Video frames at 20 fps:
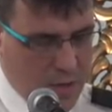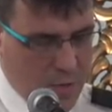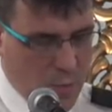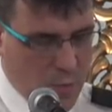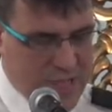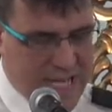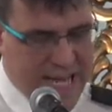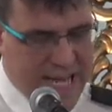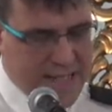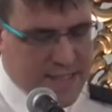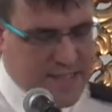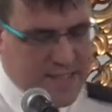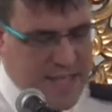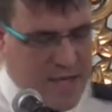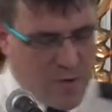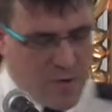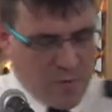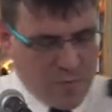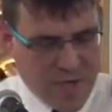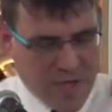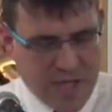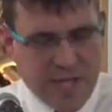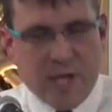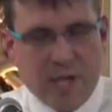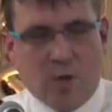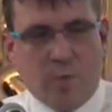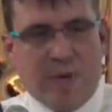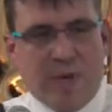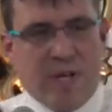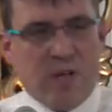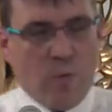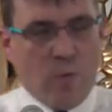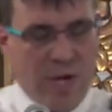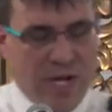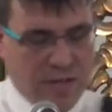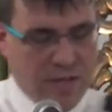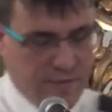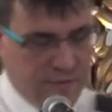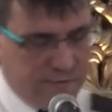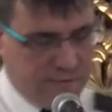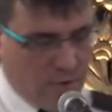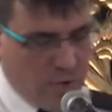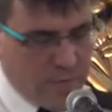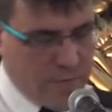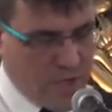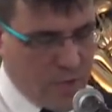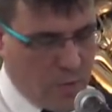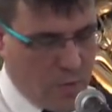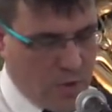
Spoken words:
Would Ayrton Senna have been killed behind the wheel of a Formula